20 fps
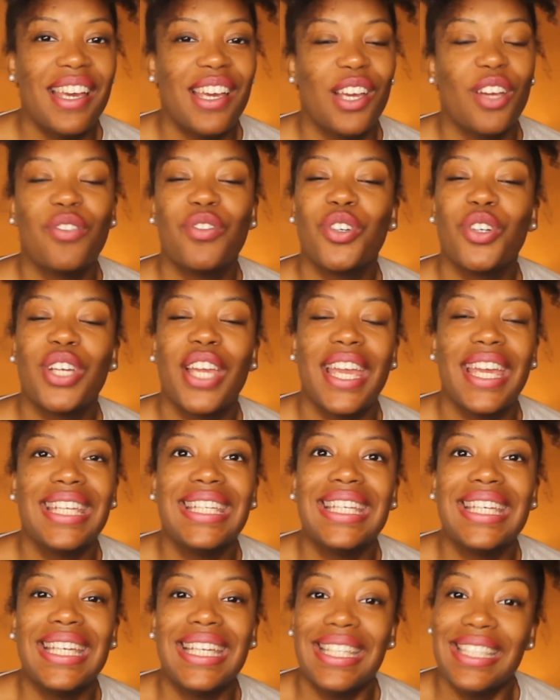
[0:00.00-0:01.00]
if you're
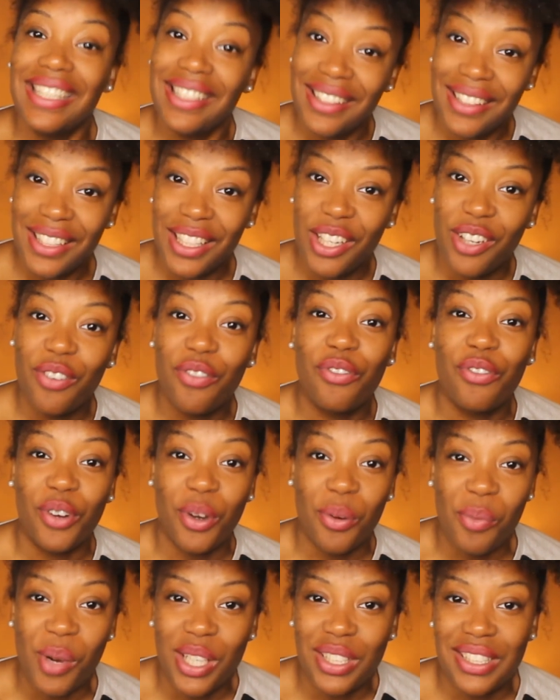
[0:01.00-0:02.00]
gaining anything
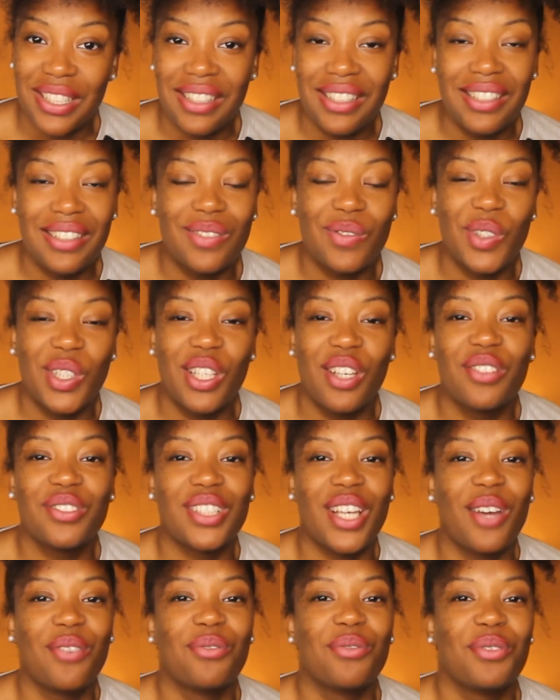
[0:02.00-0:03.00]
from watching these videos,
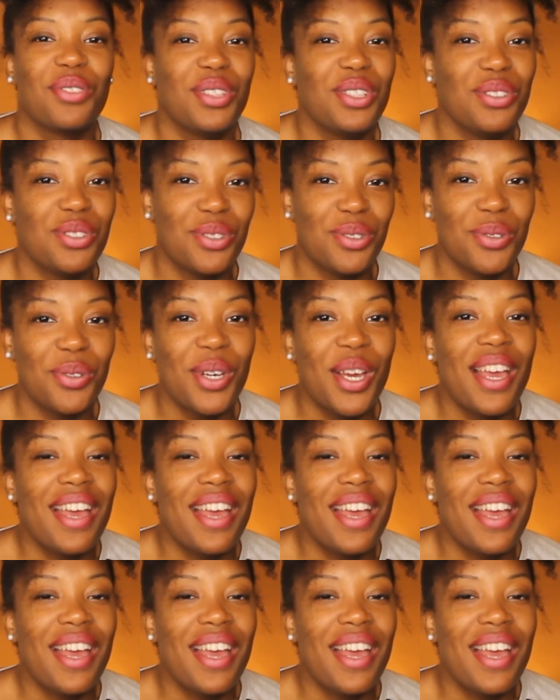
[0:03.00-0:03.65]
I really do